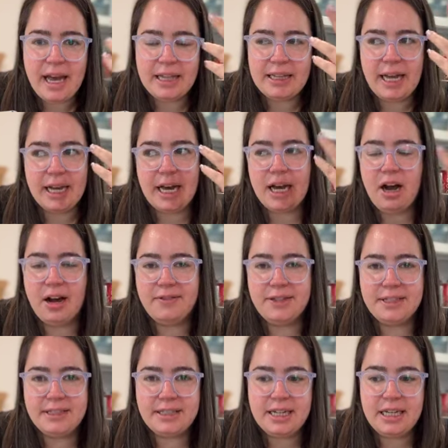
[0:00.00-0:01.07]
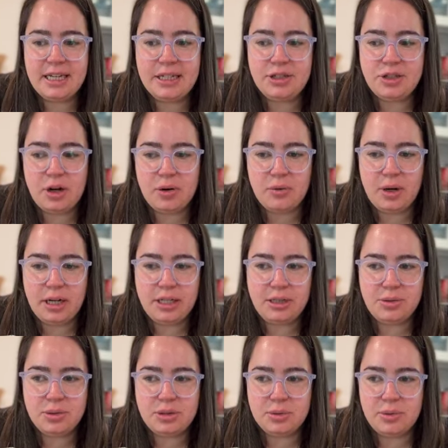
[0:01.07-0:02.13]
And I obviously don't want to
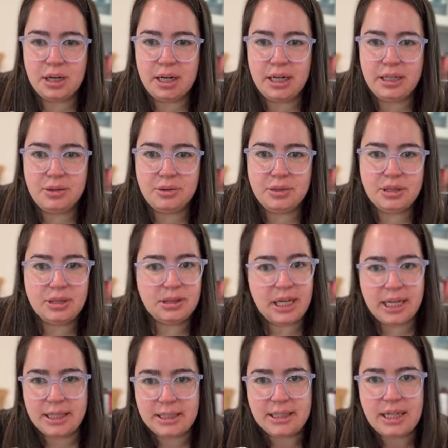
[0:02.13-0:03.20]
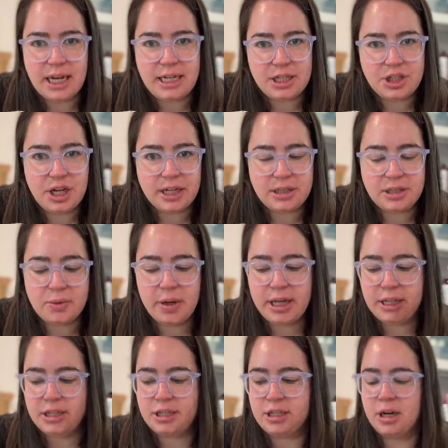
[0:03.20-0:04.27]
use the one I use to sign checks
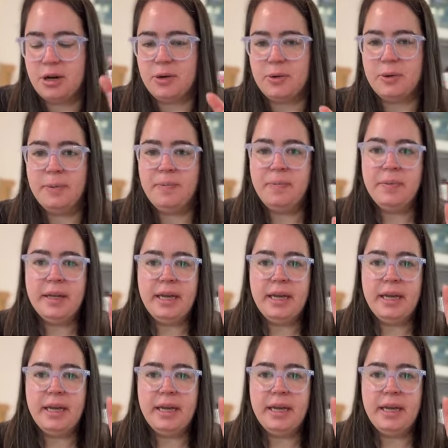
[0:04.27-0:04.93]
with. So